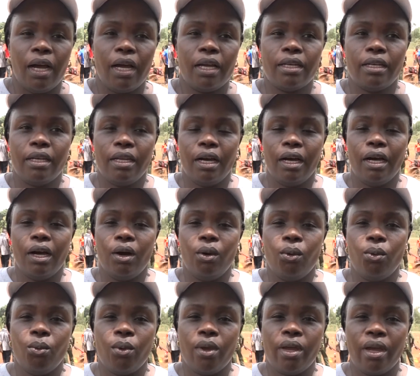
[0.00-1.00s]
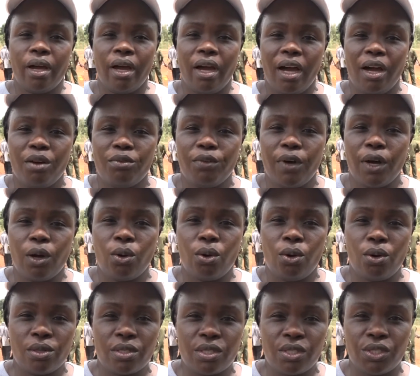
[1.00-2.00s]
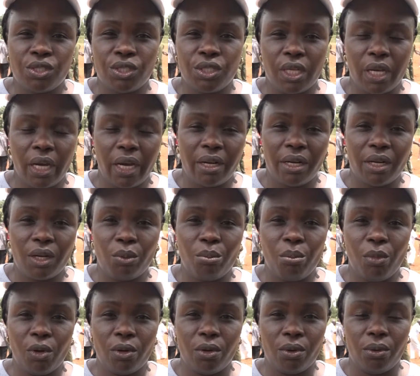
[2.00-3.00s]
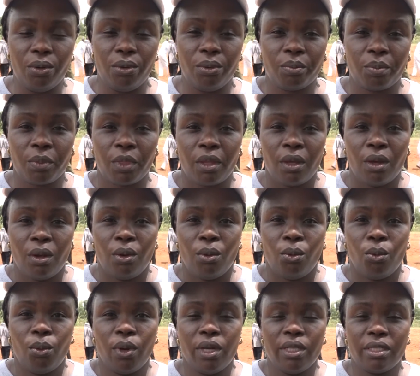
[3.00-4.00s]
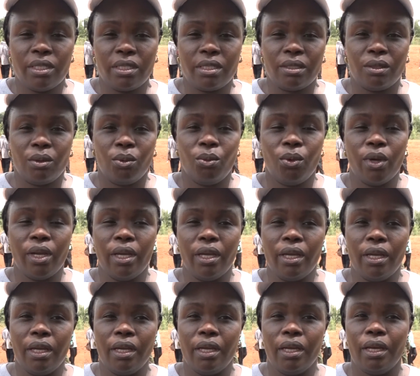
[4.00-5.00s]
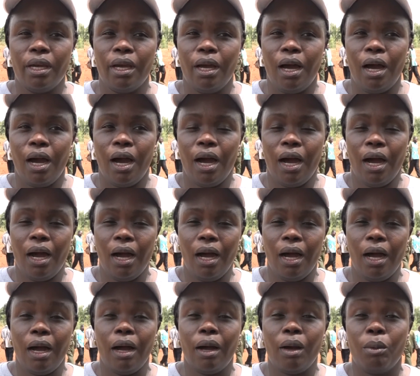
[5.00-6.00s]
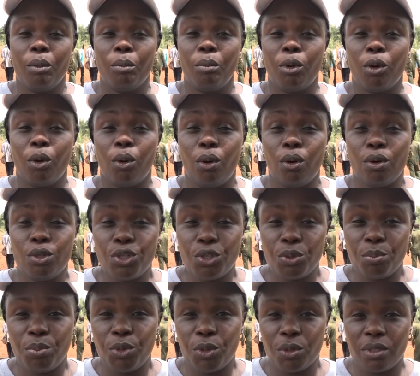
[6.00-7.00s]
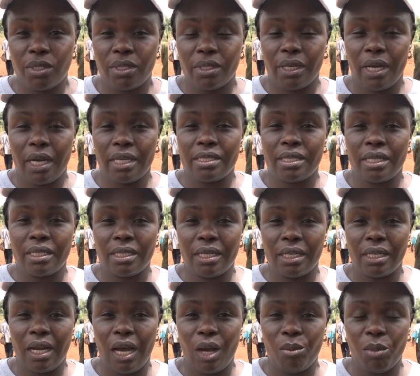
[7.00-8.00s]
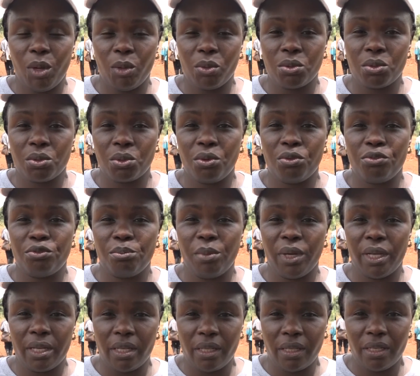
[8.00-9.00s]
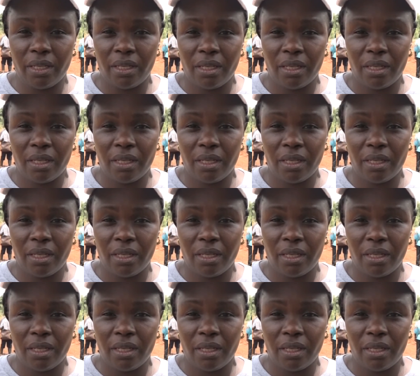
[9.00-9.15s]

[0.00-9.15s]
and we have a cost-sharing model, which we contribute a certain amount of money